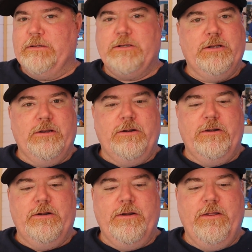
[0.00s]
could
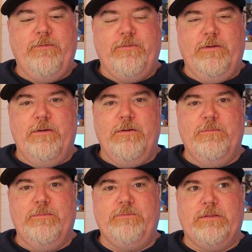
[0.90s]
learn
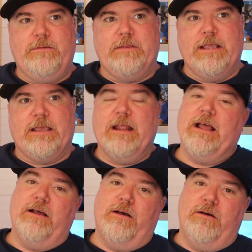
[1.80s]
from thinking
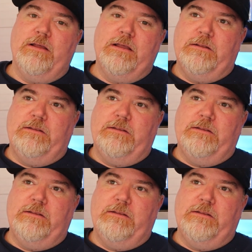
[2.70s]
how